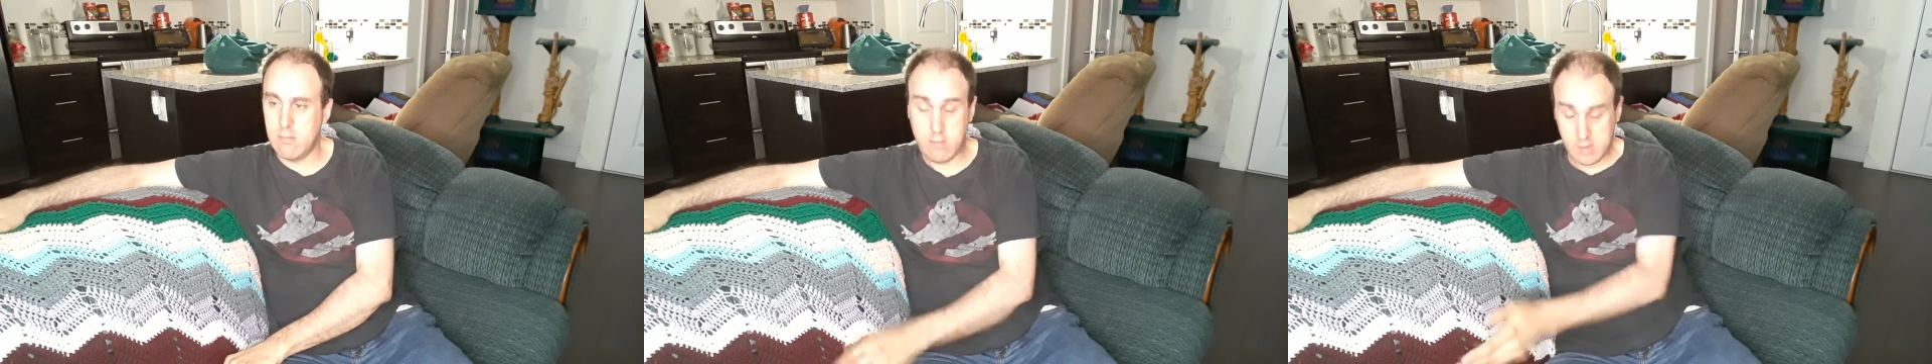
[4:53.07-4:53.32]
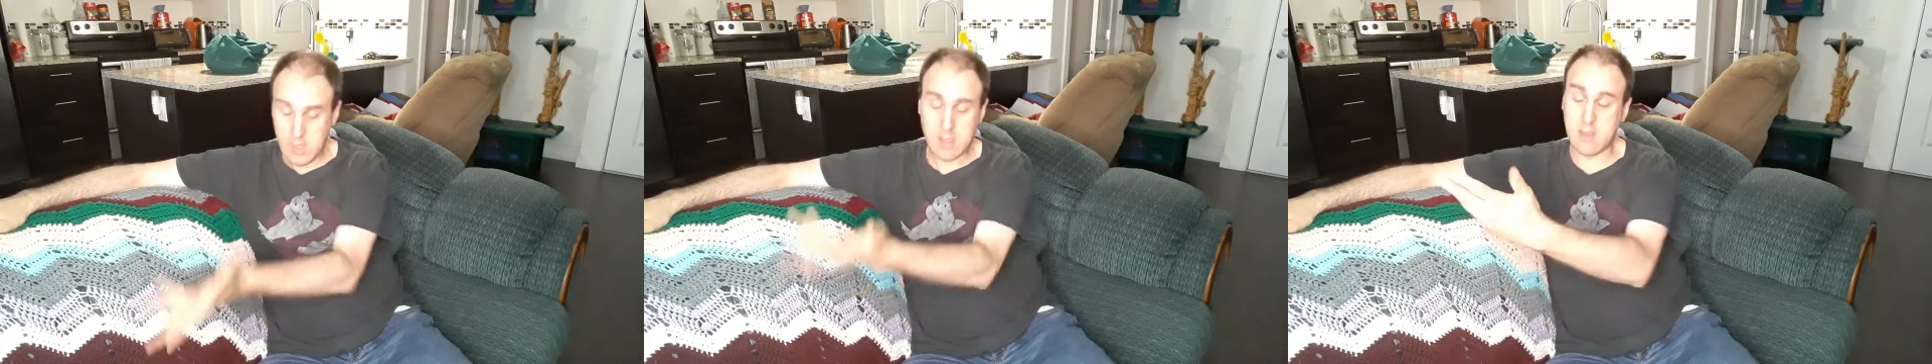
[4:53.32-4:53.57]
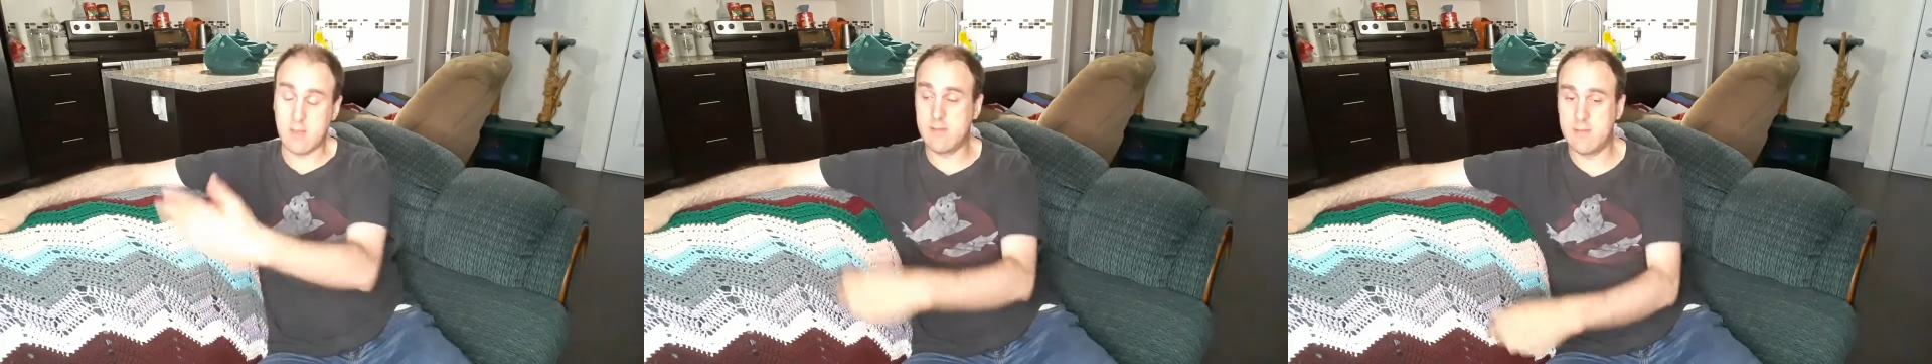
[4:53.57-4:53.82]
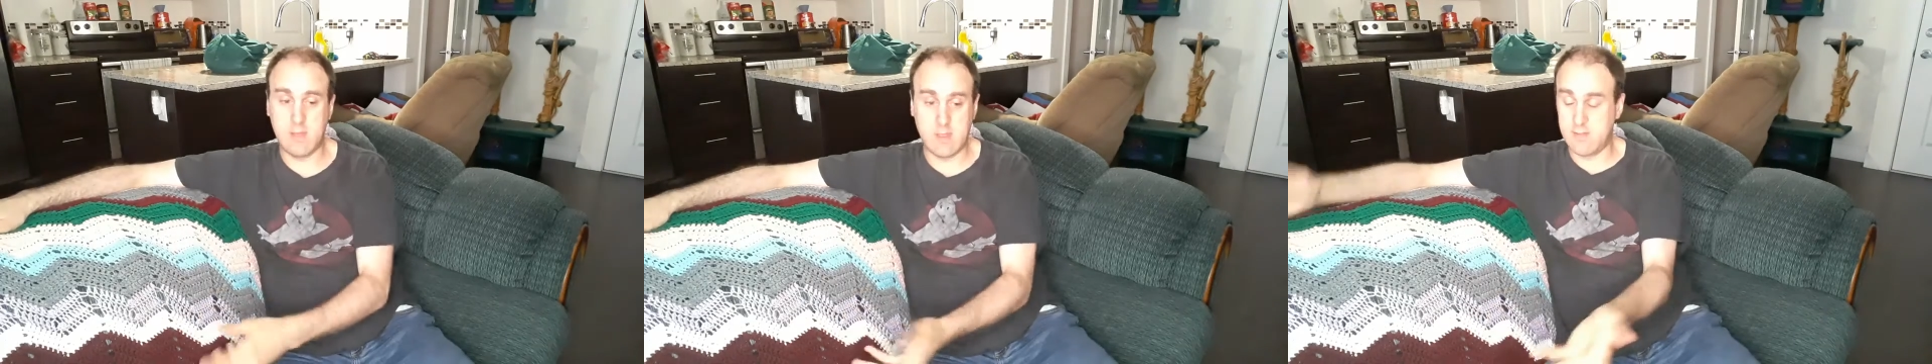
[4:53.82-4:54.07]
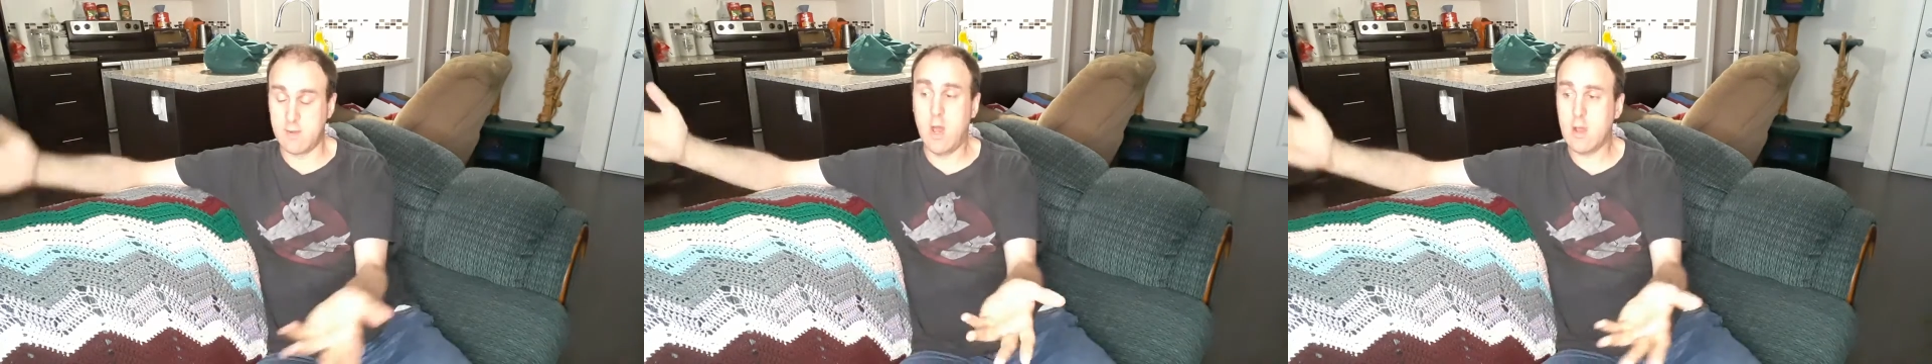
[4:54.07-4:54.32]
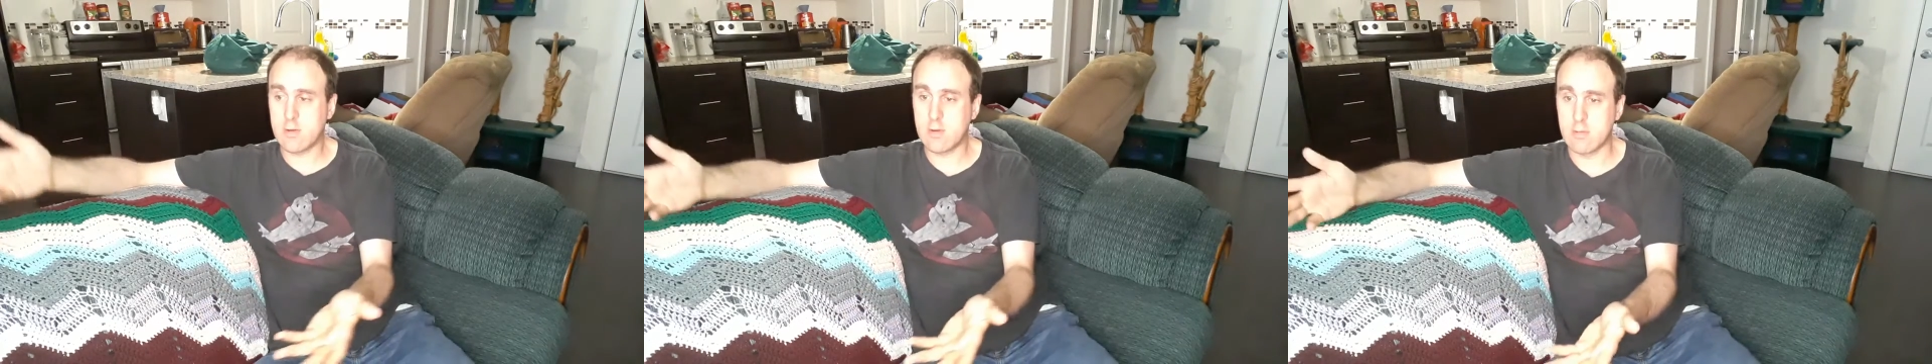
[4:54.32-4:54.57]
well, yeah, he's the
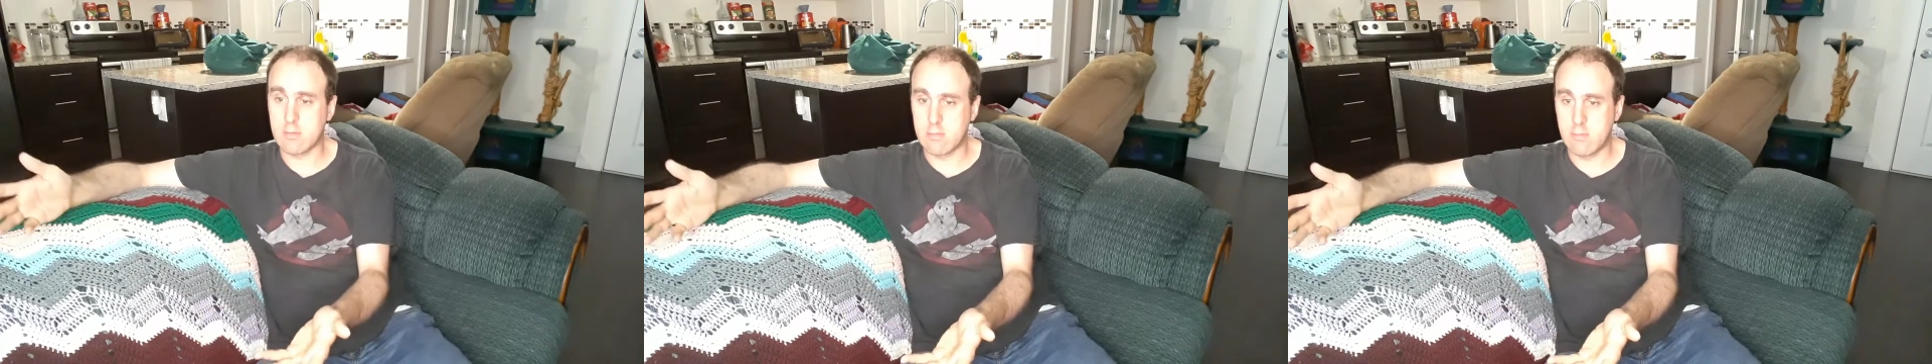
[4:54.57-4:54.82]
Doctor.